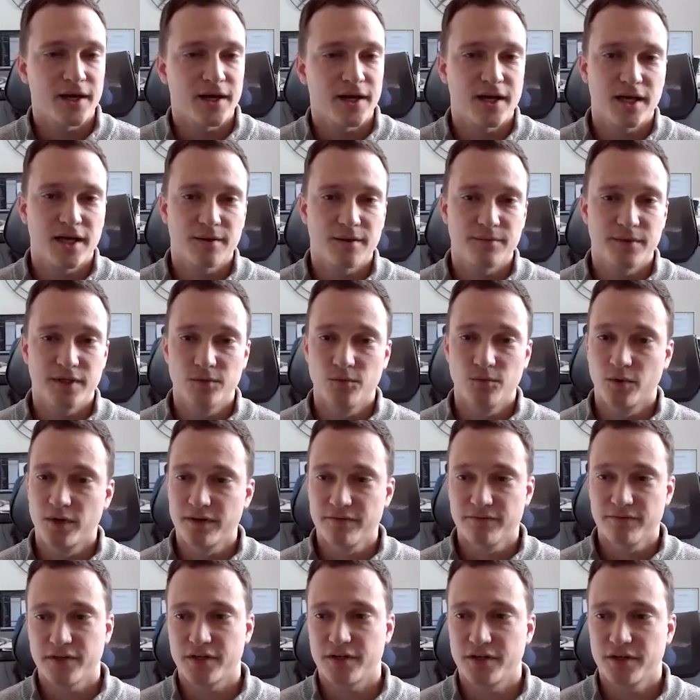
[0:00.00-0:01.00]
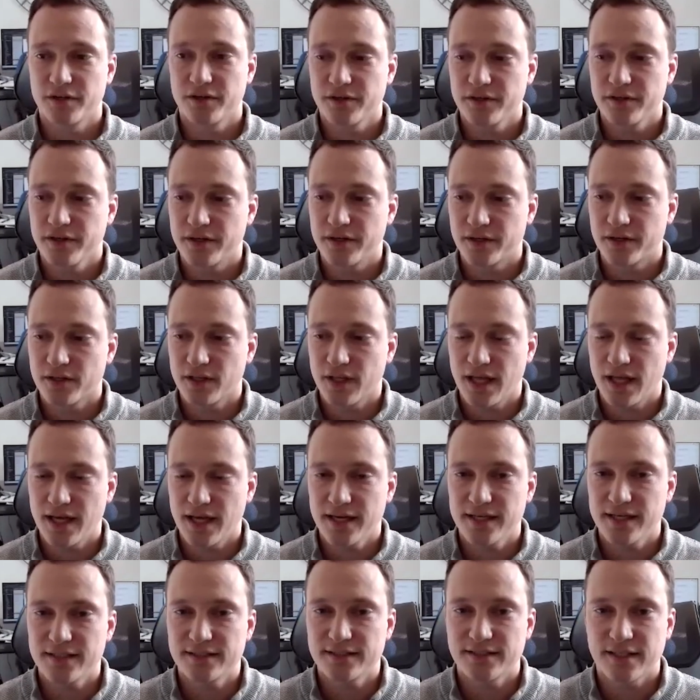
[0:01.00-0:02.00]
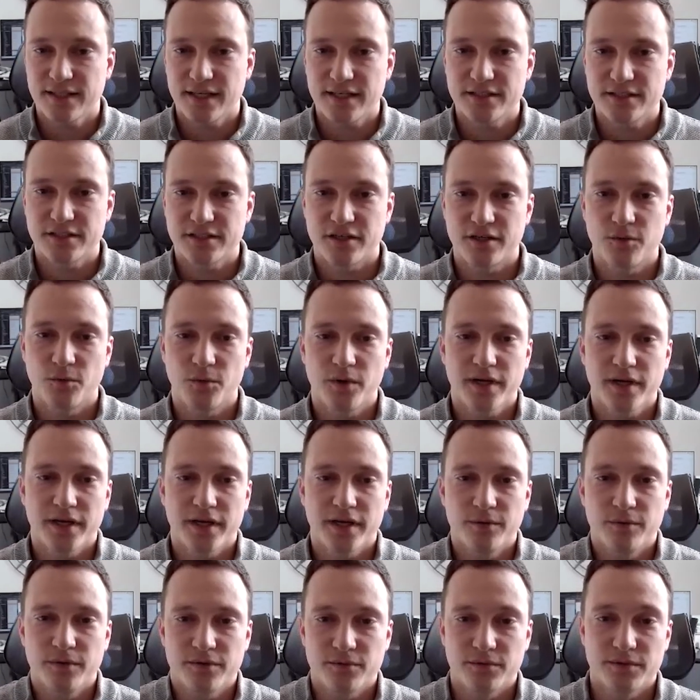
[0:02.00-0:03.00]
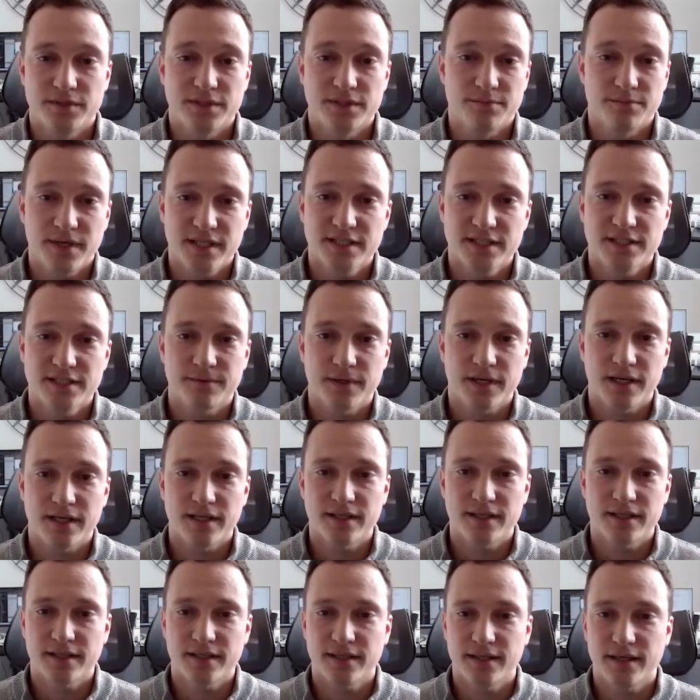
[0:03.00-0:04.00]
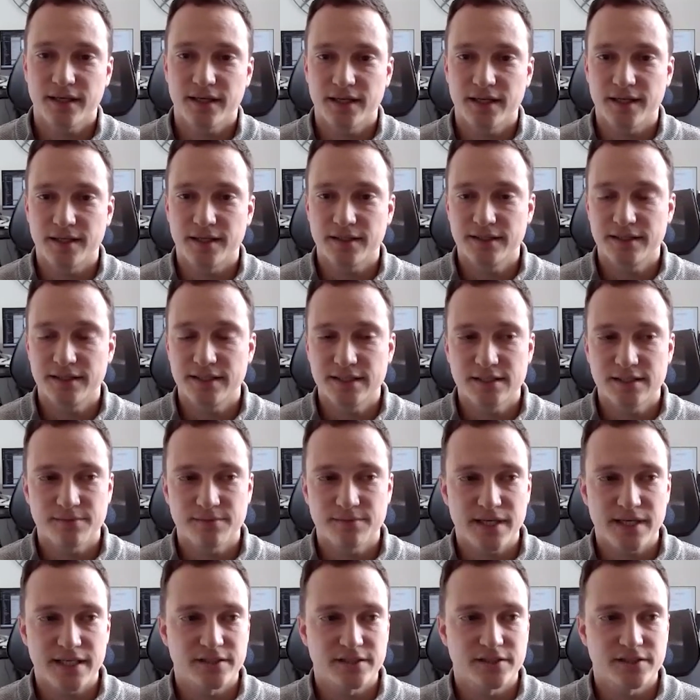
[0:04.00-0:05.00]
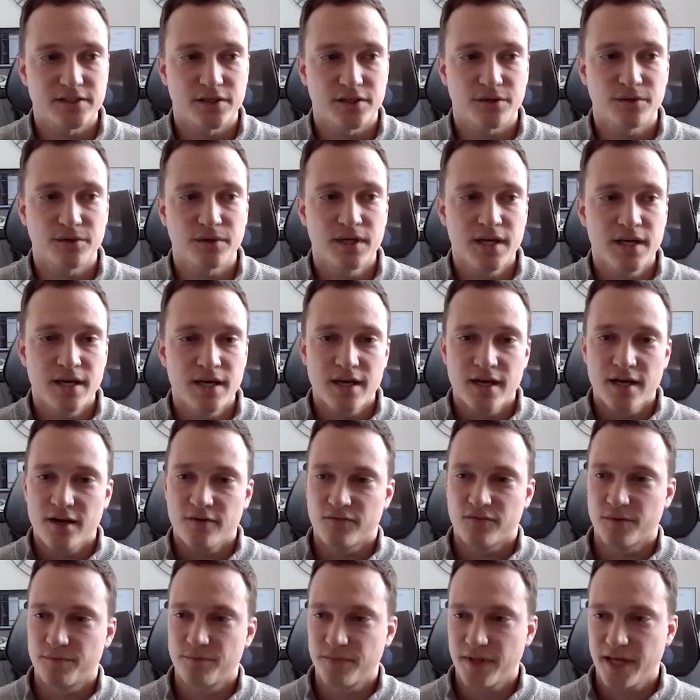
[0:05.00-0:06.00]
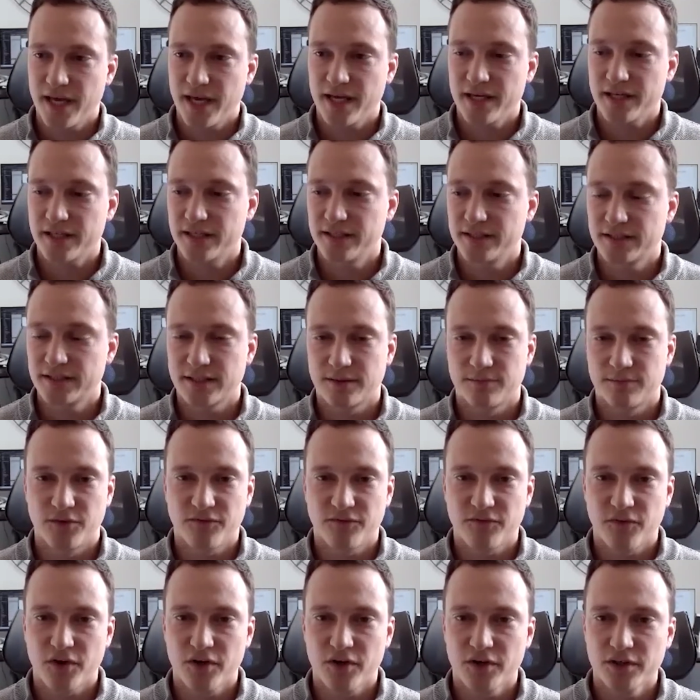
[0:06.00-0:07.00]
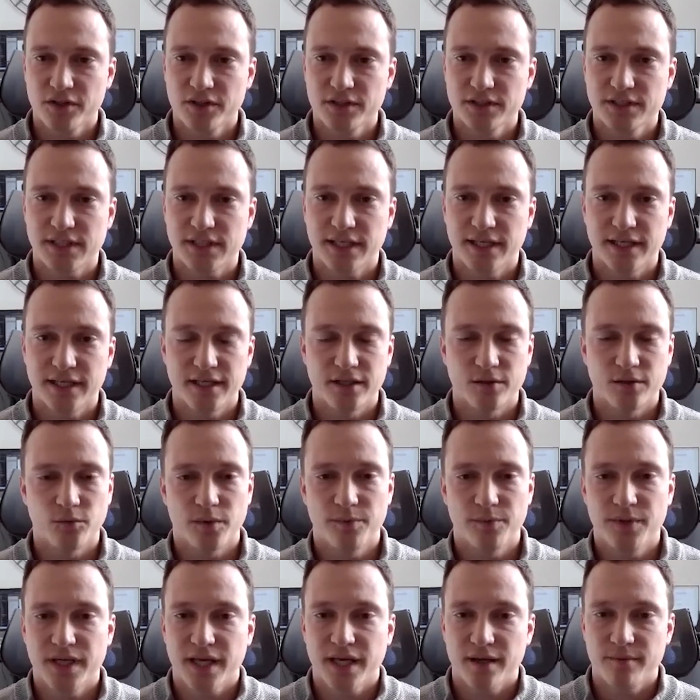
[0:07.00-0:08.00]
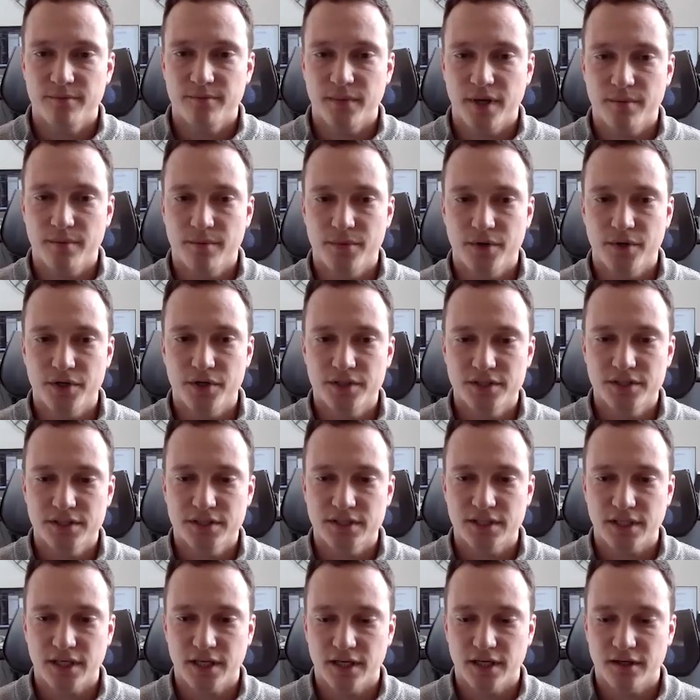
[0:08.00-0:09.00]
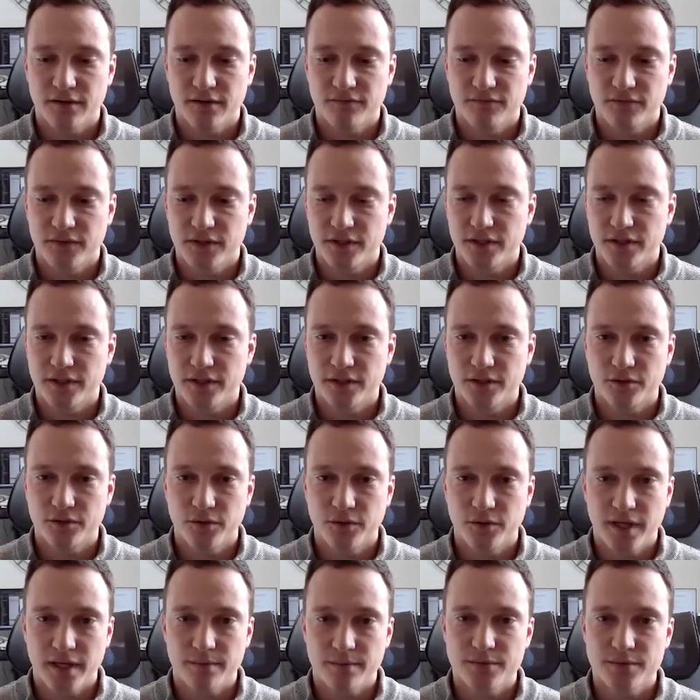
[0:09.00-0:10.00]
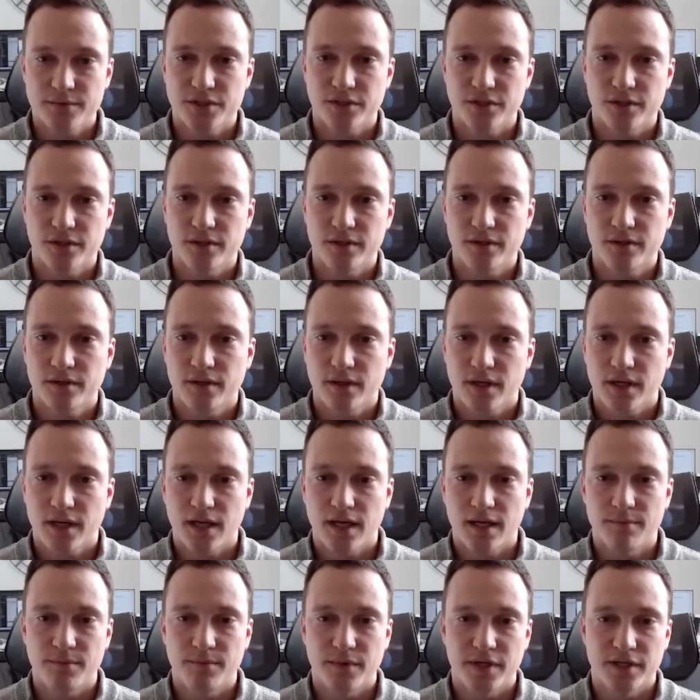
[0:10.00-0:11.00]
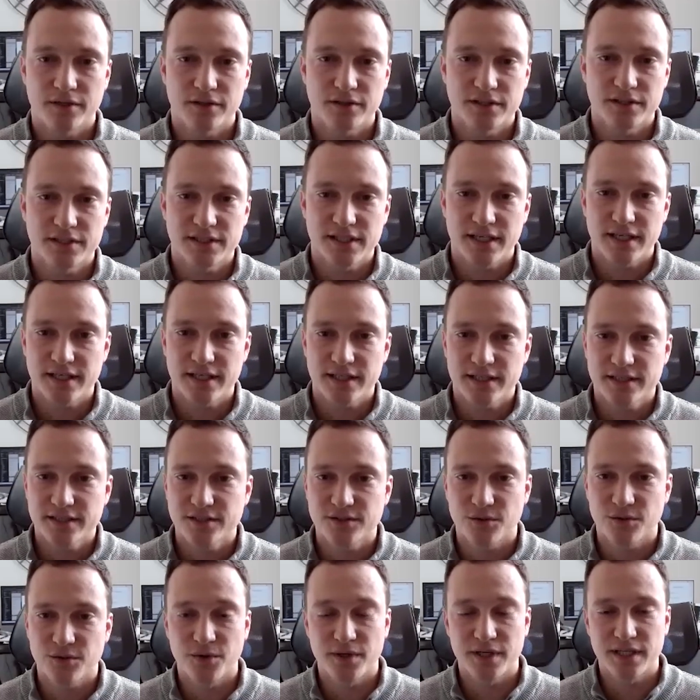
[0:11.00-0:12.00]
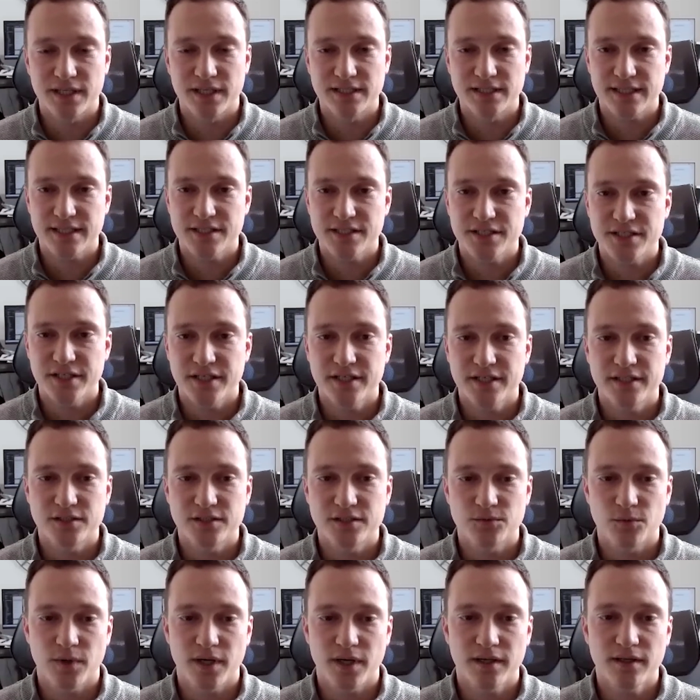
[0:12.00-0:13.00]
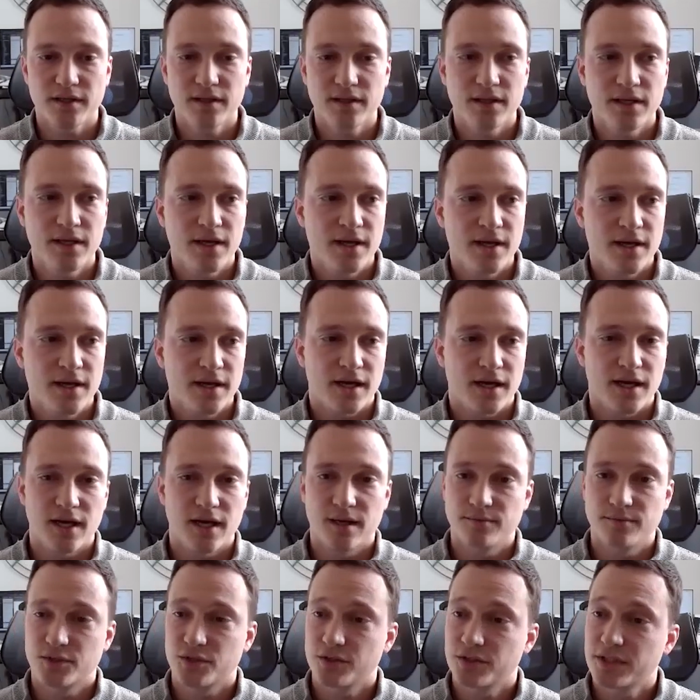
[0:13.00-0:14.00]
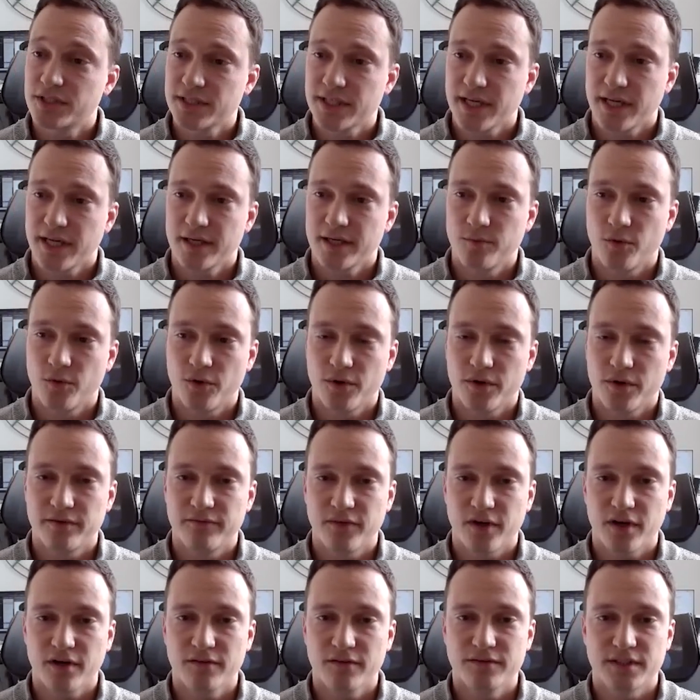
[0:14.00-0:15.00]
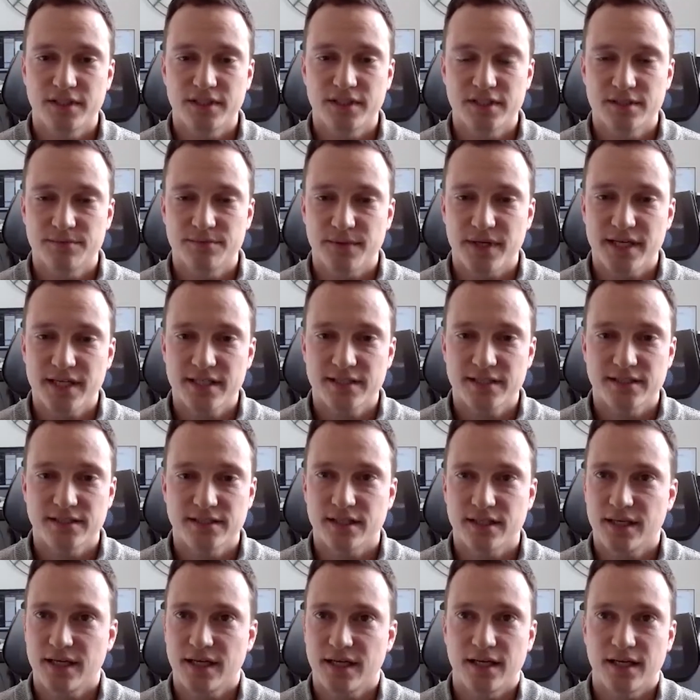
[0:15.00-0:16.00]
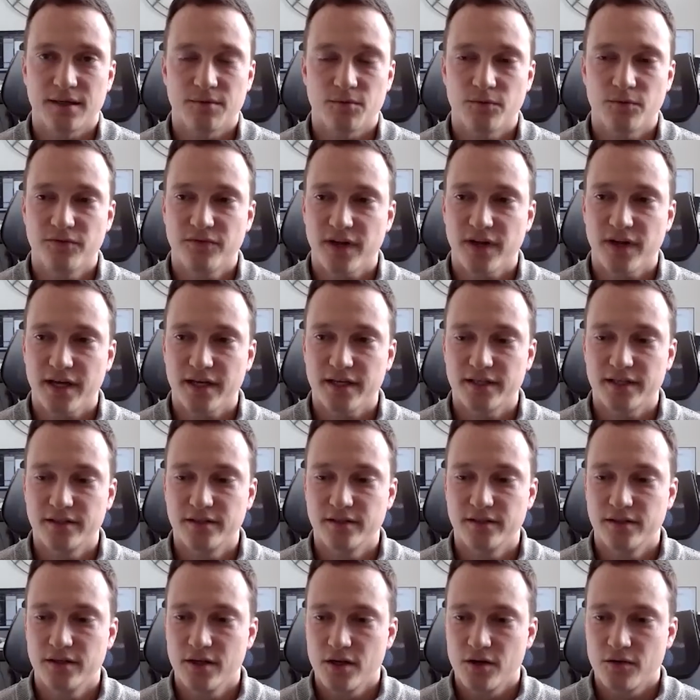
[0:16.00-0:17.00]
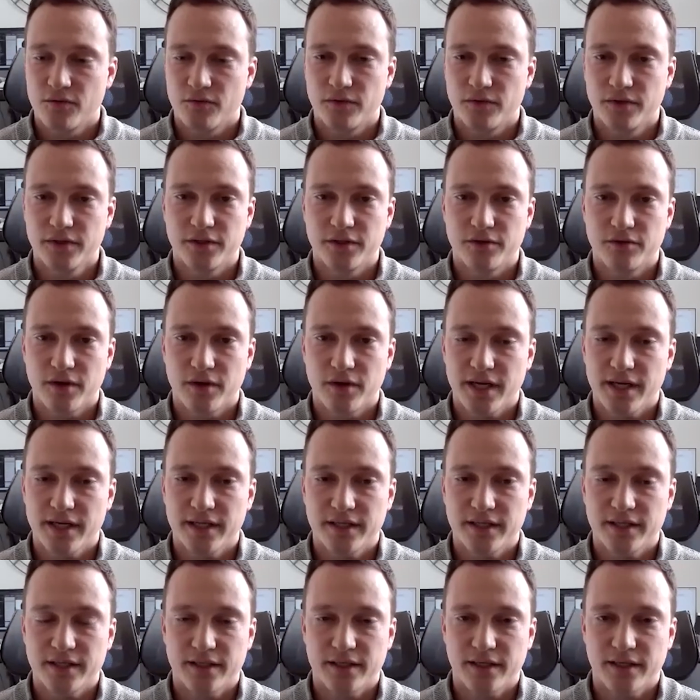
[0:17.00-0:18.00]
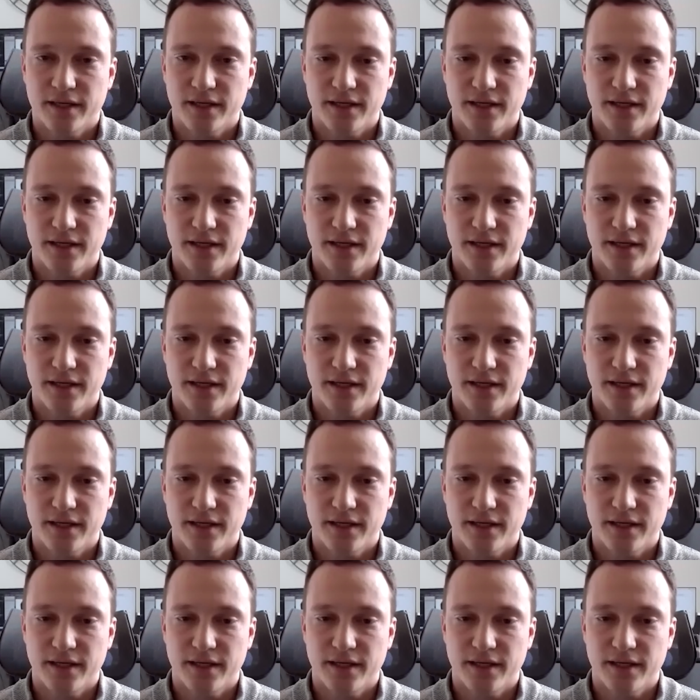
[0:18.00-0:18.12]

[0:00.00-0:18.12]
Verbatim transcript: Um, and one of the earlier clients that I started working with was a med spa uh, in the space. So from that and some referrals, and we became members of the New Hampshire um, Medical Aesthetics Organization as well. Yeah. Um, so just getting more involved in the space, uh, we've had really great.